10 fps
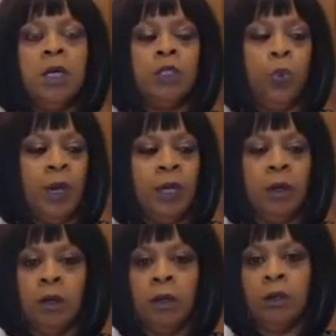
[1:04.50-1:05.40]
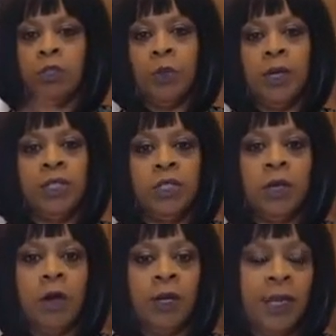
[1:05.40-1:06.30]
Twitter, Twitch,
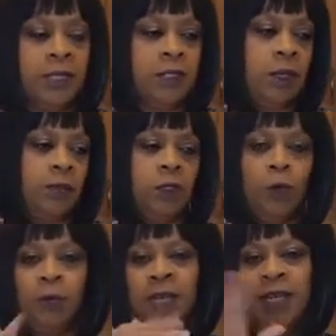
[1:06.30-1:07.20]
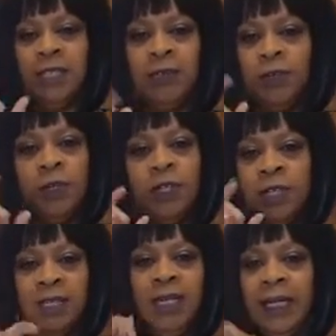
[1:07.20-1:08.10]
and all of that stuff. So it'll be easy for you to
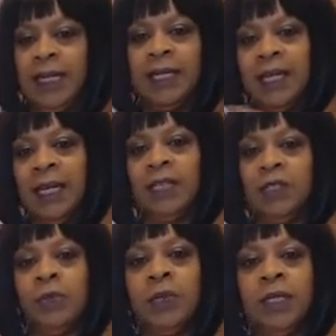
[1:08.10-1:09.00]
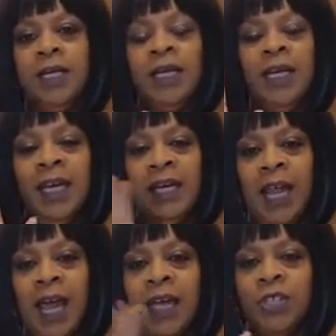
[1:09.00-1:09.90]
just click it and get to it, and
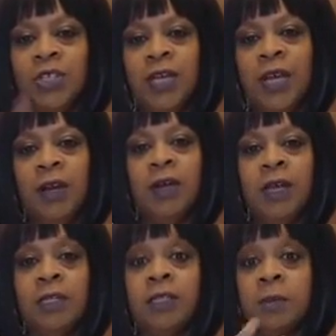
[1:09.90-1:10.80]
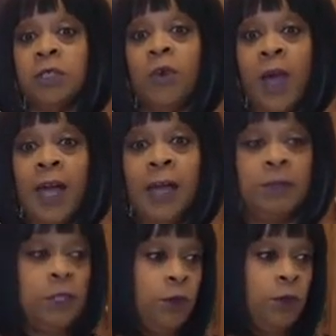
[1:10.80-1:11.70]
like, share, and
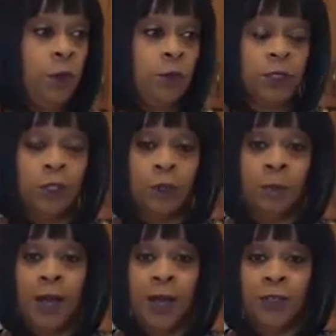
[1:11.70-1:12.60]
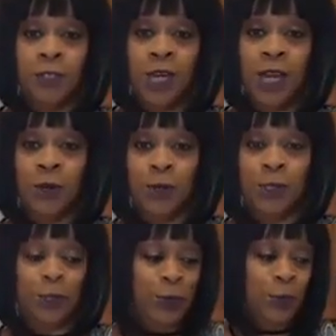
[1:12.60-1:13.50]
subscribe to my other channels
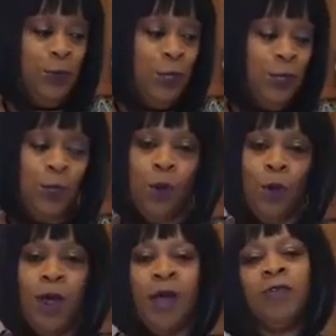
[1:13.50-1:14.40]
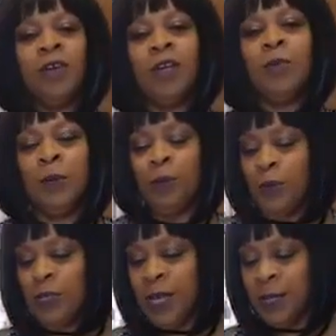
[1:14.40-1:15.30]
too, you all. I really would
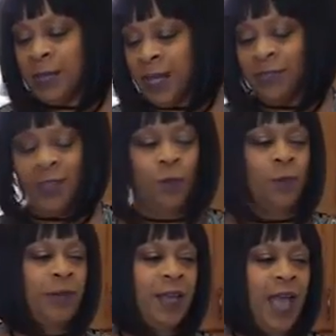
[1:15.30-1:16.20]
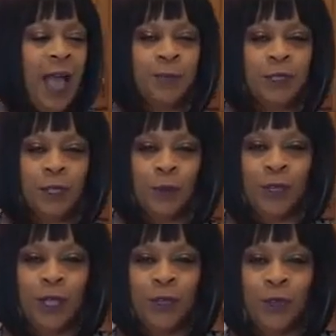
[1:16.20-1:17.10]
appreciate that. That would be
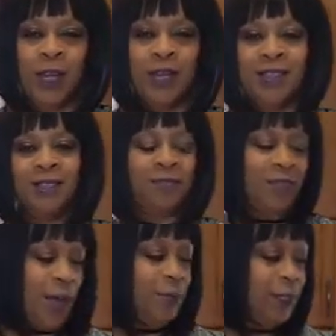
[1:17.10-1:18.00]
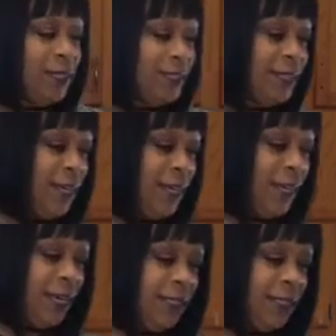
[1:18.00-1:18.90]
absolutely great and fabulous.
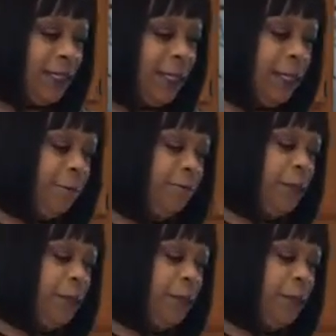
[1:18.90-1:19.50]
Yes, indeed.